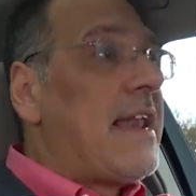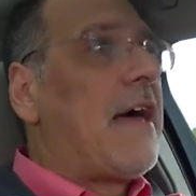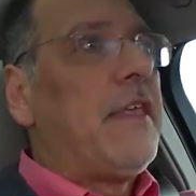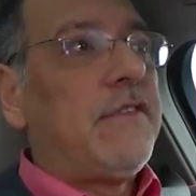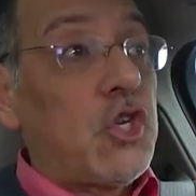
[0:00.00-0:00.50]

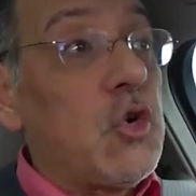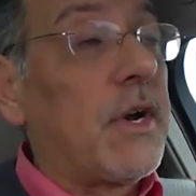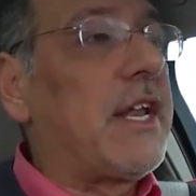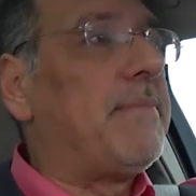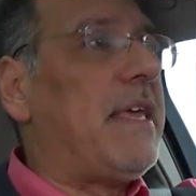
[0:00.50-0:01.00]
Now, these two
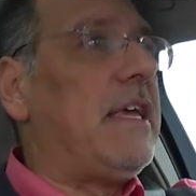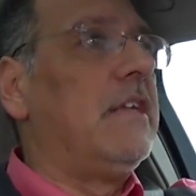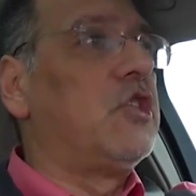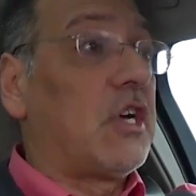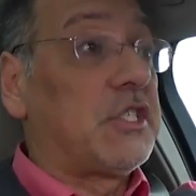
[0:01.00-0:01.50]
are going to
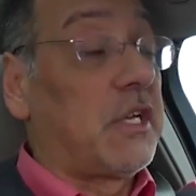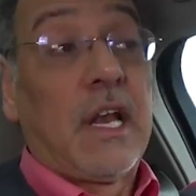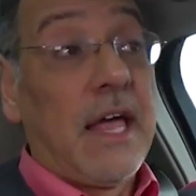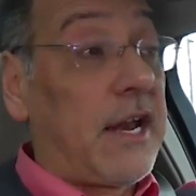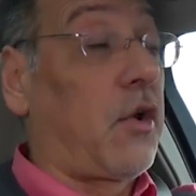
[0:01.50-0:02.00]
be judged
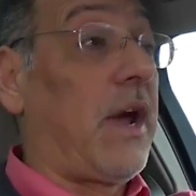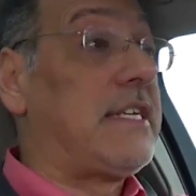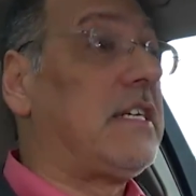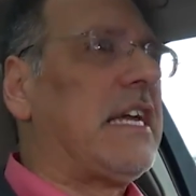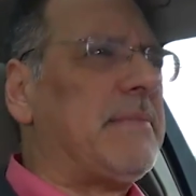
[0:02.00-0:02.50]
on a lot of
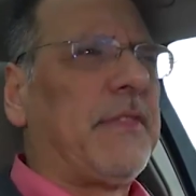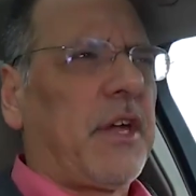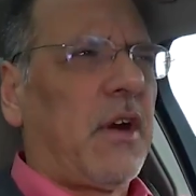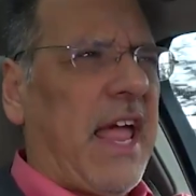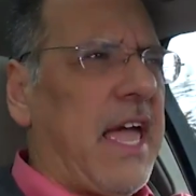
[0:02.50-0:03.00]
criteria, but
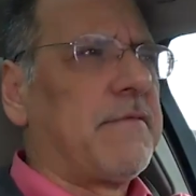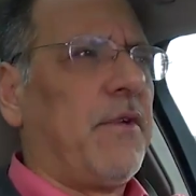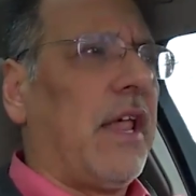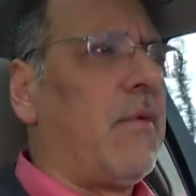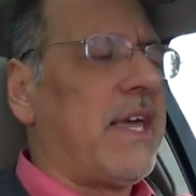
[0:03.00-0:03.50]
there are a
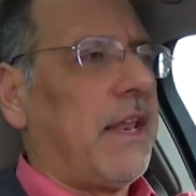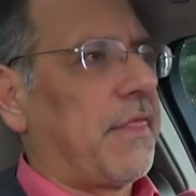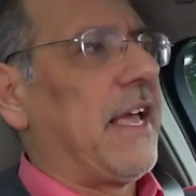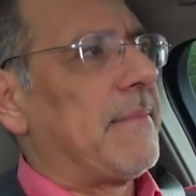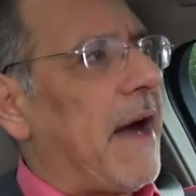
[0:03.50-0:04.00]
handful I want you
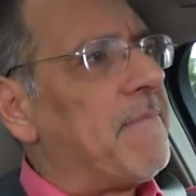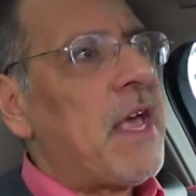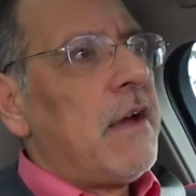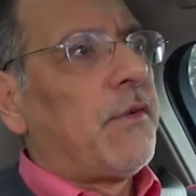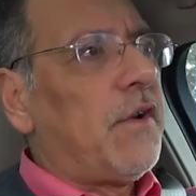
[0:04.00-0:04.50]
to think about.
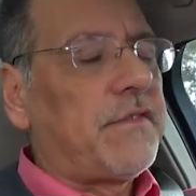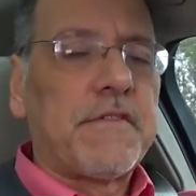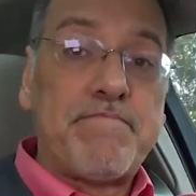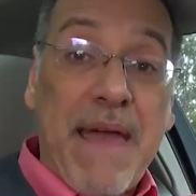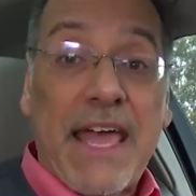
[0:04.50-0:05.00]
First
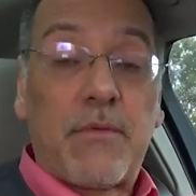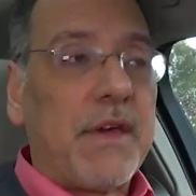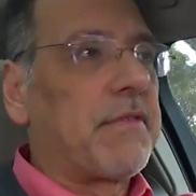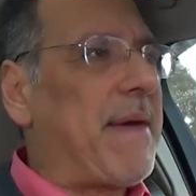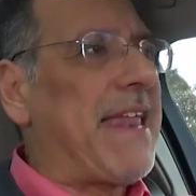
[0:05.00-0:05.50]
is
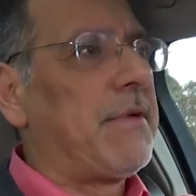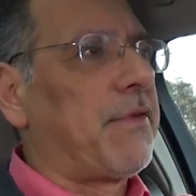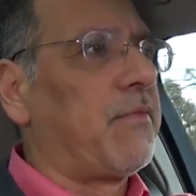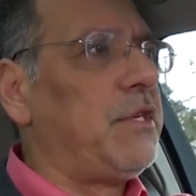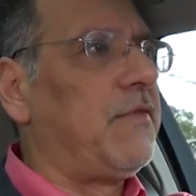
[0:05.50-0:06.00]
bandwidth.
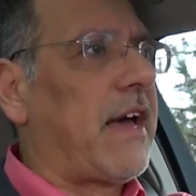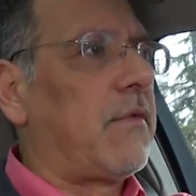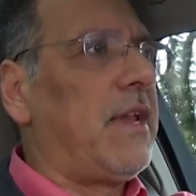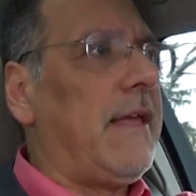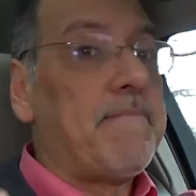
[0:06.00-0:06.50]
Bandwidth is when you've
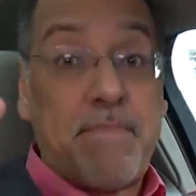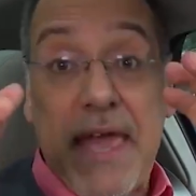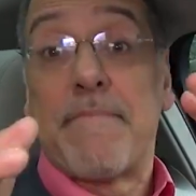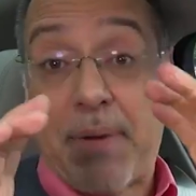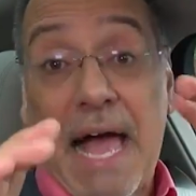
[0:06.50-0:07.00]
got a really
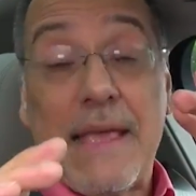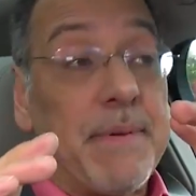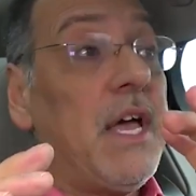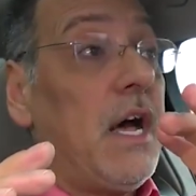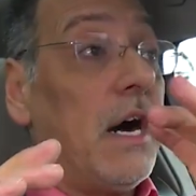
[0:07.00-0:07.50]
big
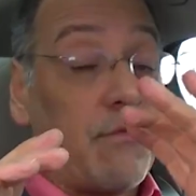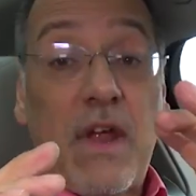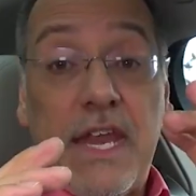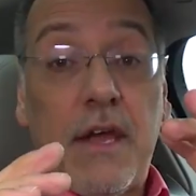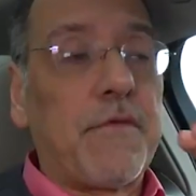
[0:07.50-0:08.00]
pipe
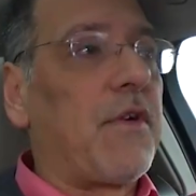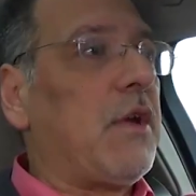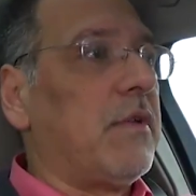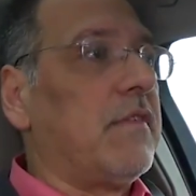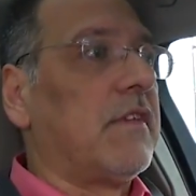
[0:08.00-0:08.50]
of radio
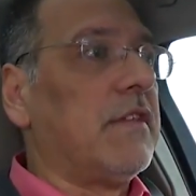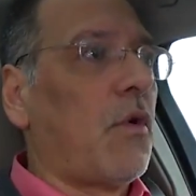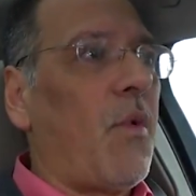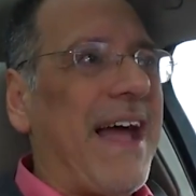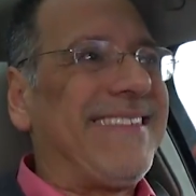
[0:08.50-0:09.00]
frequencies,
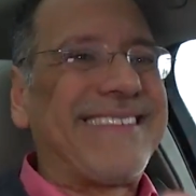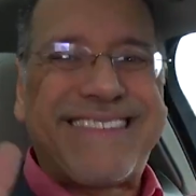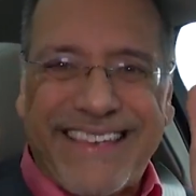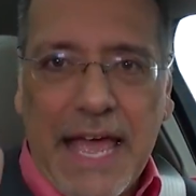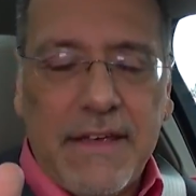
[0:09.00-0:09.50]
a wide
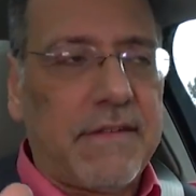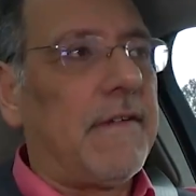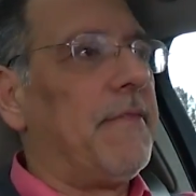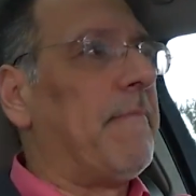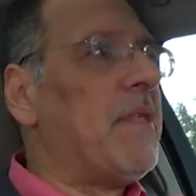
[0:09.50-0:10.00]
slice
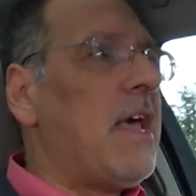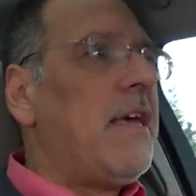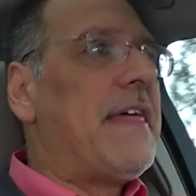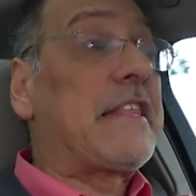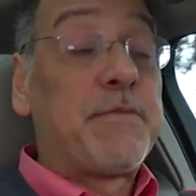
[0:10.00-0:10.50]
of them.
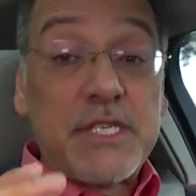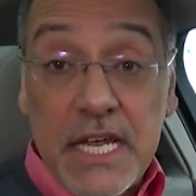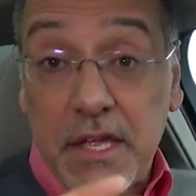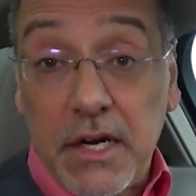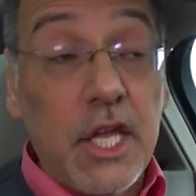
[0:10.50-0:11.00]
That's
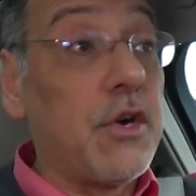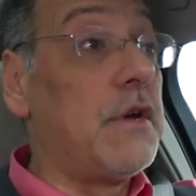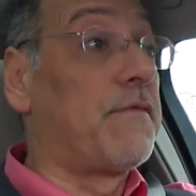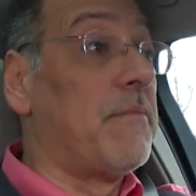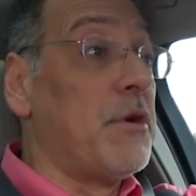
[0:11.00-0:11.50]
particularly
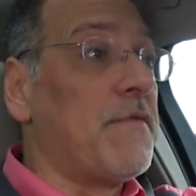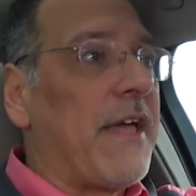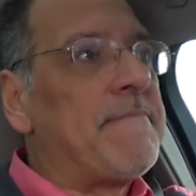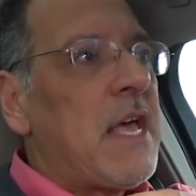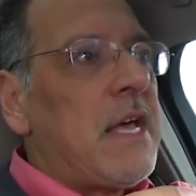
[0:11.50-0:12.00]
good for
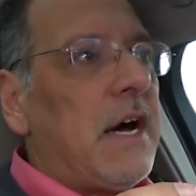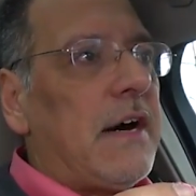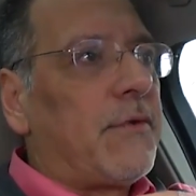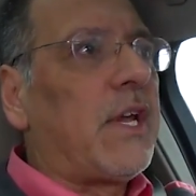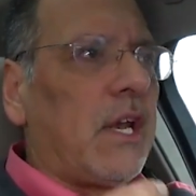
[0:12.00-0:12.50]
moving
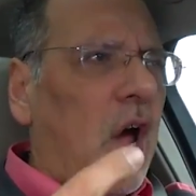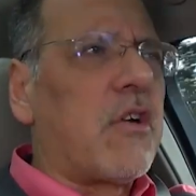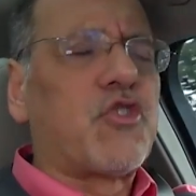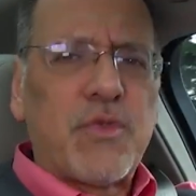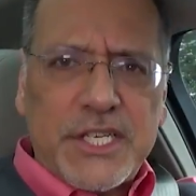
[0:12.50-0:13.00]
uh, very
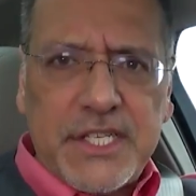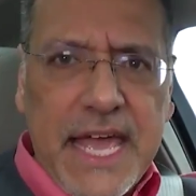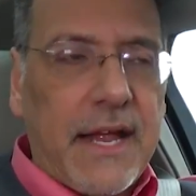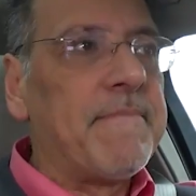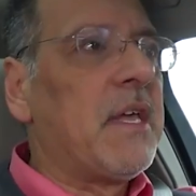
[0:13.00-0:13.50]
large, rich
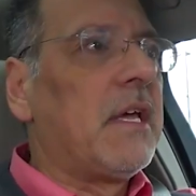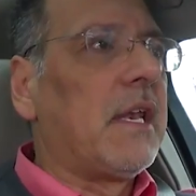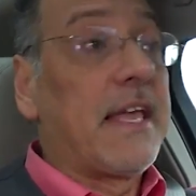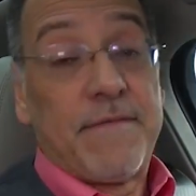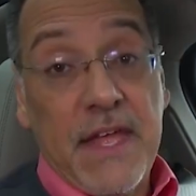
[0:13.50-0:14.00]
data
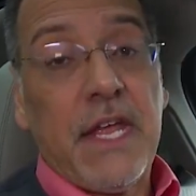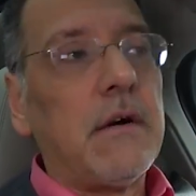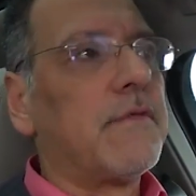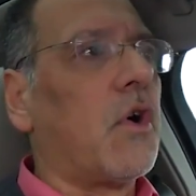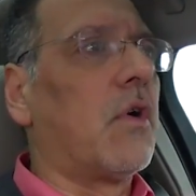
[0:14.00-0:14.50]
like
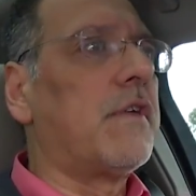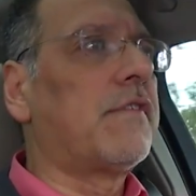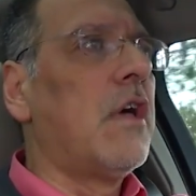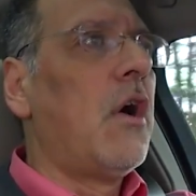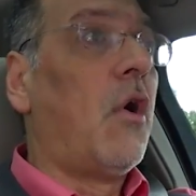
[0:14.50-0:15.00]
video, of
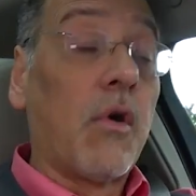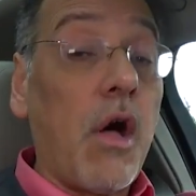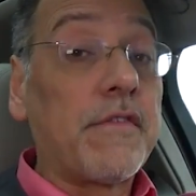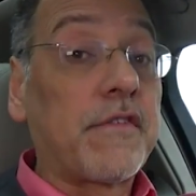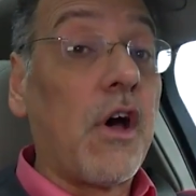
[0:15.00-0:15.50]
course, or
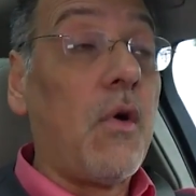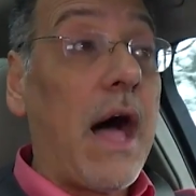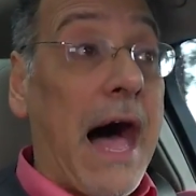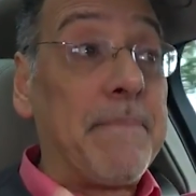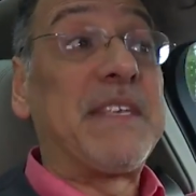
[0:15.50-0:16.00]
also
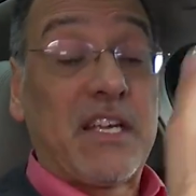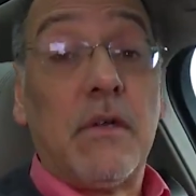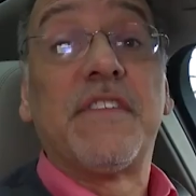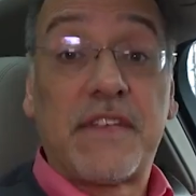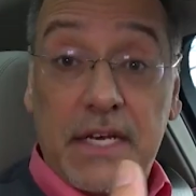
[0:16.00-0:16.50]

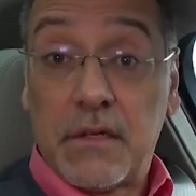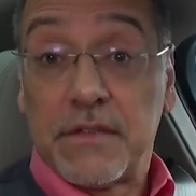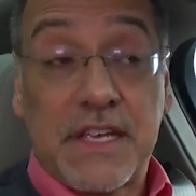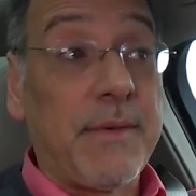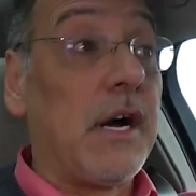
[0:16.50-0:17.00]
optical
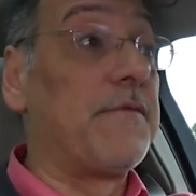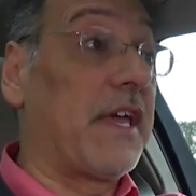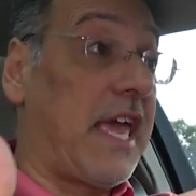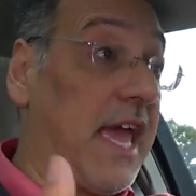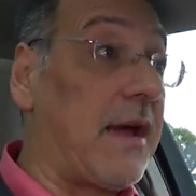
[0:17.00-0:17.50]
signals coming off
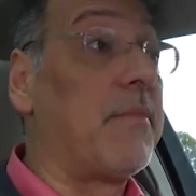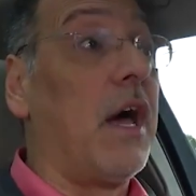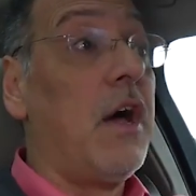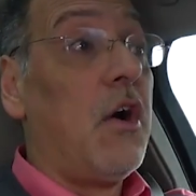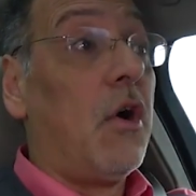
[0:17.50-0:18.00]
a
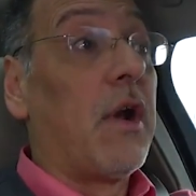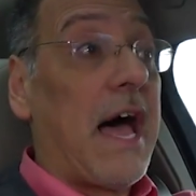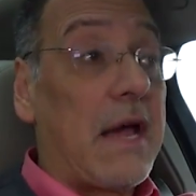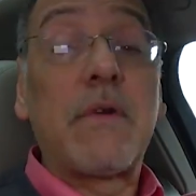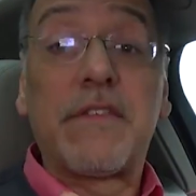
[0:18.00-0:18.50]
camera or a
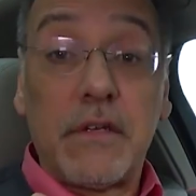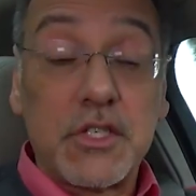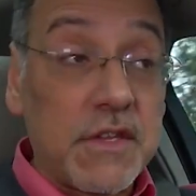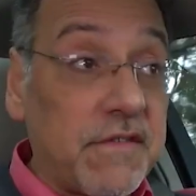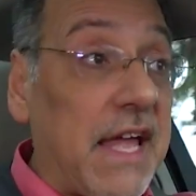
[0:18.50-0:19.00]
high resolution